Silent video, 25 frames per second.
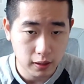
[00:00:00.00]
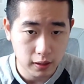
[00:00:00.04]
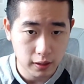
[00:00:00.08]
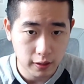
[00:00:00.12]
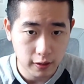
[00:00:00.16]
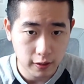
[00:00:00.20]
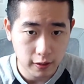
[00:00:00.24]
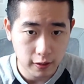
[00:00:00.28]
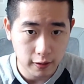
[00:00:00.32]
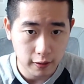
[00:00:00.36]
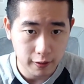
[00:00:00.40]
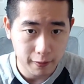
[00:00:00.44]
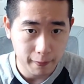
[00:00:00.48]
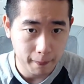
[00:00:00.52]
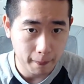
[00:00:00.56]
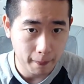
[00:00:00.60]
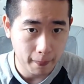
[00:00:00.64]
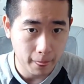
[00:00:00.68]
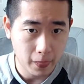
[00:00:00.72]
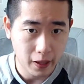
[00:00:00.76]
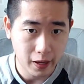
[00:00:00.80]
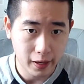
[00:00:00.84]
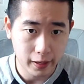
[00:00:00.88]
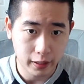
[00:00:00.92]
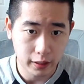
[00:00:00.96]

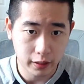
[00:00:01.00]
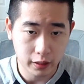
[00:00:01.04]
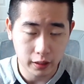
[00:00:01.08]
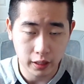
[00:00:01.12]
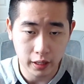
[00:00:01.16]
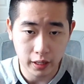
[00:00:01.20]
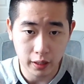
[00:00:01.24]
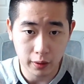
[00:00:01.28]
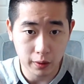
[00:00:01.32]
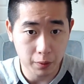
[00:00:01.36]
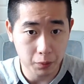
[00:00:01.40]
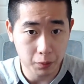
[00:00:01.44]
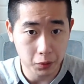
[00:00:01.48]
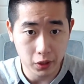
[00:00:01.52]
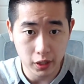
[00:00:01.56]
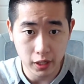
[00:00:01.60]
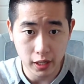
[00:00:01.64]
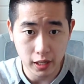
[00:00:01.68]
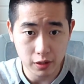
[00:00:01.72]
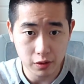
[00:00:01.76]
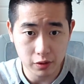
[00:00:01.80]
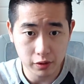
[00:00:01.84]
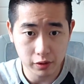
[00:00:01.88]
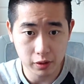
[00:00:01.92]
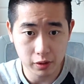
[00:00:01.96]
I would
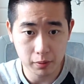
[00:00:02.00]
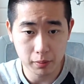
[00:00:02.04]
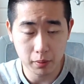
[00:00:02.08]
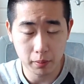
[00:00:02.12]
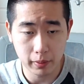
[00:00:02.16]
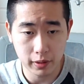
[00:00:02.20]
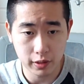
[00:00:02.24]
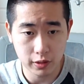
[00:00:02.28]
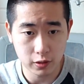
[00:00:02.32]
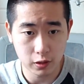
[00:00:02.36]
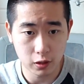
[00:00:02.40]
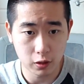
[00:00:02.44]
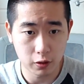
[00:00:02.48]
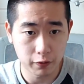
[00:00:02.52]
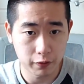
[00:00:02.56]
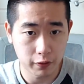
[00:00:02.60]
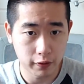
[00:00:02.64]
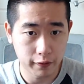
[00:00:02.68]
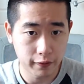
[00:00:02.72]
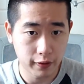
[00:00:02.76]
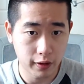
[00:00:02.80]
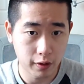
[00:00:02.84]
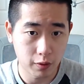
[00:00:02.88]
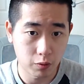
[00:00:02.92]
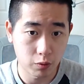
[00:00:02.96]
hate to limit myself
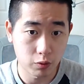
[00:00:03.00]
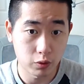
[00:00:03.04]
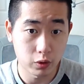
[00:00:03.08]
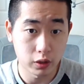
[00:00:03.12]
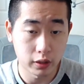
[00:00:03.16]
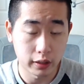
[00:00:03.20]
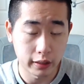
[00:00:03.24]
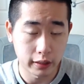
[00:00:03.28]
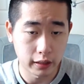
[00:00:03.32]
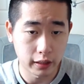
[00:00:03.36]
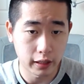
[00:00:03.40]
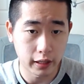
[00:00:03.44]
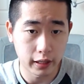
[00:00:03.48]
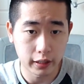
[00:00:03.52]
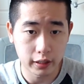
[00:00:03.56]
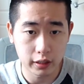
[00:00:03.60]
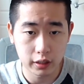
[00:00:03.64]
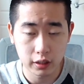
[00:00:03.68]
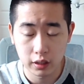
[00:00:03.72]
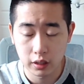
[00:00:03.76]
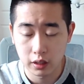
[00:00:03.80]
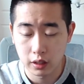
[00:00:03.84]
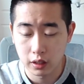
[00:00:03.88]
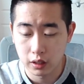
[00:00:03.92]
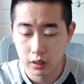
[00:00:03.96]
if I really like
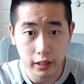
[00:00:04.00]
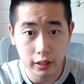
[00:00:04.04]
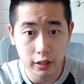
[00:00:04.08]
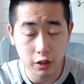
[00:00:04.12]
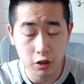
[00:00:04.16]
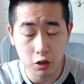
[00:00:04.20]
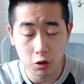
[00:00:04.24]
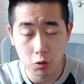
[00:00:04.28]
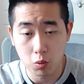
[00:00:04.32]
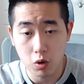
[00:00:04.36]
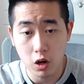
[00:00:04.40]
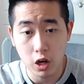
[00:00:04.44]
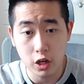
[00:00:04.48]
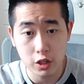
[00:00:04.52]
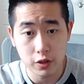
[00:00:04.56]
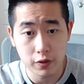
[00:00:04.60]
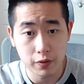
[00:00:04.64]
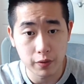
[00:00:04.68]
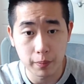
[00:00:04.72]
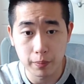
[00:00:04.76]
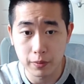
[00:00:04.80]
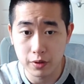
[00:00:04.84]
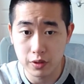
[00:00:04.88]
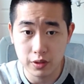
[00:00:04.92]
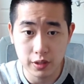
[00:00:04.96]
another watch
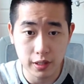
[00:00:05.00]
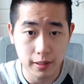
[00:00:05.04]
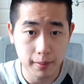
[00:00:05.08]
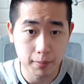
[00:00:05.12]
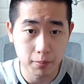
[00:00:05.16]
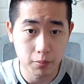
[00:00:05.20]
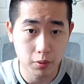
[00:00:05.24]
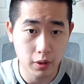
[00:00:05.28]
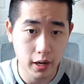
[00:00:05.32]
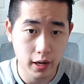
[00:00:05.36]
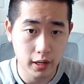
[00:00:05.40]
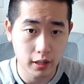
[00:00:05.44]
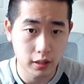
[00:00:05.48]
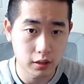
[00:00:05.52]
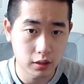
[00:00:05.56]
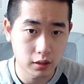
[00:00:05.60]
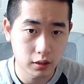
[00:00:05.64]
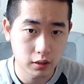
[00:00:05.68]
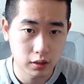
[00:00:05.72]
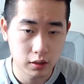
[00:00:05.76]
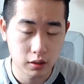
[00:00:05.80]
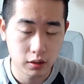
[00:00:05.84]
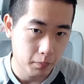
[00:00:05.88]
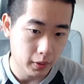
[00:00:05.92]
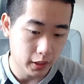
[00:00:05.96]
from the same brand.
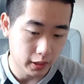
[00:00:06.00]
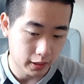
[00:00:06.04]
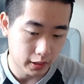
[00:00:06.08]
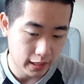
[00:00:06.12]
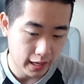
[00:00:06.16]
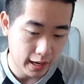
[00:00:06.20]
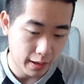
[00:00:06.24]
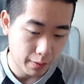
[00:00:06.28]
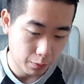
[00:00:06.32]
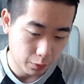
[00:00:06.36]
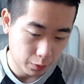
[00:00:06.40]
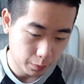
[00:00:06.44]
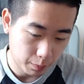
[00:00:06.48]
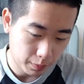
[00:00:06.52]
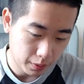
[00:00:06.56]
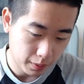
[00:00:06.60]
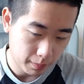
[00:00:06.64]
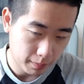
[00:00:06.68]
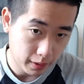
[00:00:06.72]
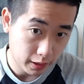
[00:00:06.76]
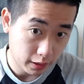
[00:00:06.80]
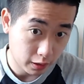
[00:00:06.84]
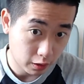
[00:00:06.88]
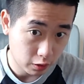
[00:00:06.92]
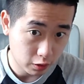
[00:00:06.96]
But that would be
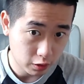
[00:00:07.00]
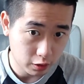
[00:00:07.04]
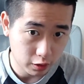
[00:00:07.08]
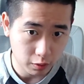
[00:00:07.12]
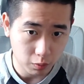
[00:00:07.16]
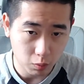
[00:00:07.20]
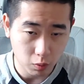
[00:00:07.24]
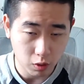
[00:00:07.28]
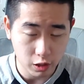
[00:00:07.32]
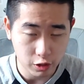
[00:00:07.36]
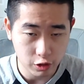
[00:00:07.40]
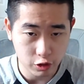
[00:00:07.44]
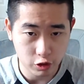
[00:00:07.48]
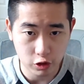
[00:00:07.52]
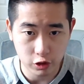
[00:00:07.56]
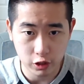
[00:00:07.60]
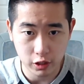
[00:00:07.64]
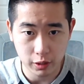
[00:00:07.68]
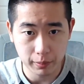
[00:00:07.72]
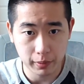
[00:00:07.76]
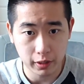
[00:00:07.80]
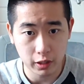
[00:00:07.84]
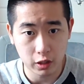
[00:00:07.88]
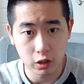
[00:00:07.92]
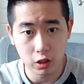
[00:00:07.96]
my current watch journey,
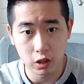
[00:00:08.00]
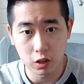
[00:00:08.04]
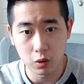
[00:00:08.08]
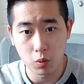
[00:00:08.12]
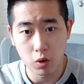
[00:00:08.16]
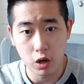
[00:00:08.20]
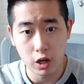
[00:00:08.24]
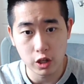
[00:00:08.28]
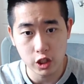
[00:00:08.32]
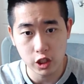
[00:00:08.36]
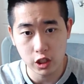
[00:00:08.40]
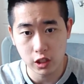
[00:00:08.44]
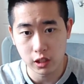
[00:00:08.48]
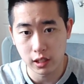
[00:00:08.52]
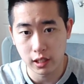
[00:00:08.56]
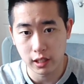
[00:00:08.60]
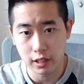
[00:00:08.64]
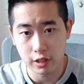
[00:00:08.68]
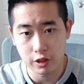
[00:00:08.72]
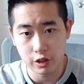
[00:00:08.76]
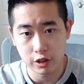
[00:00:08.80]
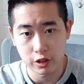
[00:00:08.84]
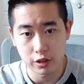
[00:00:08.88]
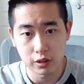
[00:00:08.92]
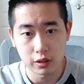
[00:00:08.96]
my current watch
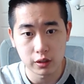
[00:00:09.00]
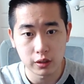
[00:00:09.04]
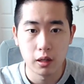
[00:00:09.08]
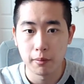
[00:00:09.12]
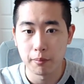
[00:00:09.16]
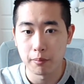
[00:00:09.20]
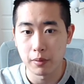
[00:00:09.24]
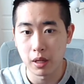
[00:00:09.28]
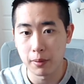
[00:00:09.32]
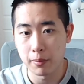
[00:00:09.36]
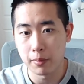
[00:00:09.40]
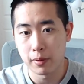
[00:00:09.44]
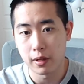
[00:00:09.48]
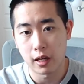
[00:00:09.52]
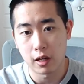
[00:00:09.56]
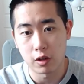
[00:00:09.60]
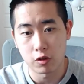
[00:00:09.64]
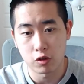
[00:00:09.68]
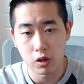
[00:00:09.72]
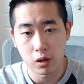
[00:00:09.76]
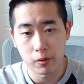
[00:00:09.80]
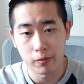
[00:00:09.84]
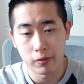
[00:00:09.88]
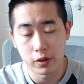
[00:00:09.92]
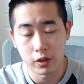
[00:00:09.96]
collection. Maybe I'll
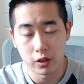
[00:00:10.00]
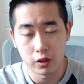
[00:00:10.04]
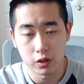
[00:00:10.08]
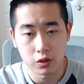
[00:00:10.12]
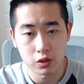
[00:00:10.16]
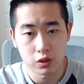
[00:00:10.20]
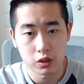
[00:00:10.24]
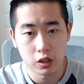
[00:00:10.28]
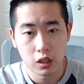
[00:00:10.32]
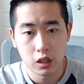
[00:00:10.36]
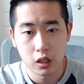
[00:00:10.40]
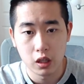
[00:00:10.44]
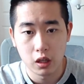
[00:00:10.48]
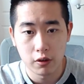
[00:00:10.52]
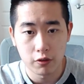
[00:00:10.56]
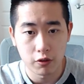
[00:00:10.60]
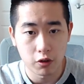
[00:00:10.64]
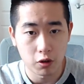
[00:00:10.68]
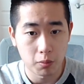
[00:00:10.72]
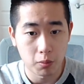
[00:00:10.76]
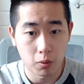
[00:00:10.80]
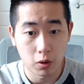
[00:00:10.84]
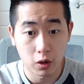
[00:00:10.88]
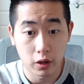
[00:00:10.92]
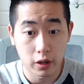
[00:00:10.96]
drop videos for
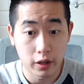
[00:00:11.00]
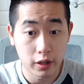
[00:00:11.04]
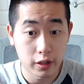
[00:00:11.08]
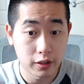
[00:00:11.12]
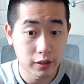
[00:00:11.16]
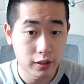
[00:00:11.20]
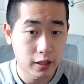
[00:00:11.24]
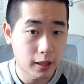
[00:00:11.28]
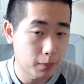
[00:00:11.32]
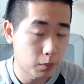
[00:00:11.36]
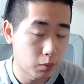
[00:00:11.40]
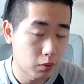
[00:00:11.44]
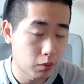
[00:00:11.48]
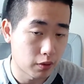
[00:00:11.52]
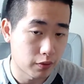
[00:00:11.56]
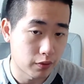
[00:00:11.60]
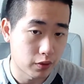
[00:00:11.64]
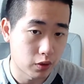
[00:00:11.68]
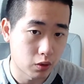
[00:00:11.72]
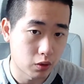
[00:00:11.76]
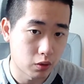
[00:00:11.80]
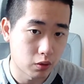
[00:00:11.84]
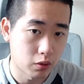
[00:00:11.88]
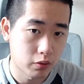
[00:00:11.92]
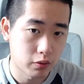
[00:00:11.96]
a more in-depth
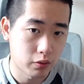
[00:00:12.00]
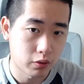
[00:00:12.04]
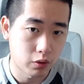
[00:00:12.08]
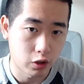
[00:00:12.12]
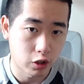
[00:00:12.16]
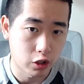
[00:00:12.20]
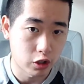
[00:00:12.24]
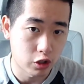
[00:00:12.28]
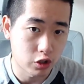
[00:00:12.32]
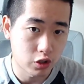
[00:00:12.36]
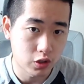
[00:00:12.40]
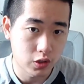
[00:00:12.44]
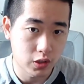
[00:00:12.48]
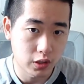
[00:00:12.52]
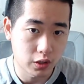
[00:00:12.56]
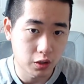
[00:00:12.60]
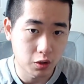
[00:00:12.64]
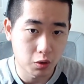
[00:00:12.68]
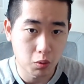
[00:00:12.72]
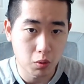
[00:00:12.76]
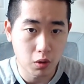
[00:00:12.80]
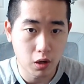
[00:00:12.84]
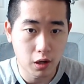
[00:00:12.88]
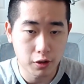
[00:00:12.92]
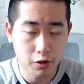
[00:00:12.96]
review for each
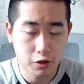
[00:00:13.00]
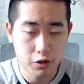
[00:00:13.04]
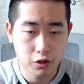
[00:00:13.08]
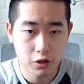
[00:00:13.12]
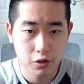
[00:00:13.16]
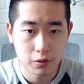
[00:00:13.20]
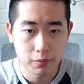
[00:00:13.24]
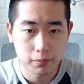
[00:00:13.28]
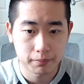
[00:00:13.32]
single watch.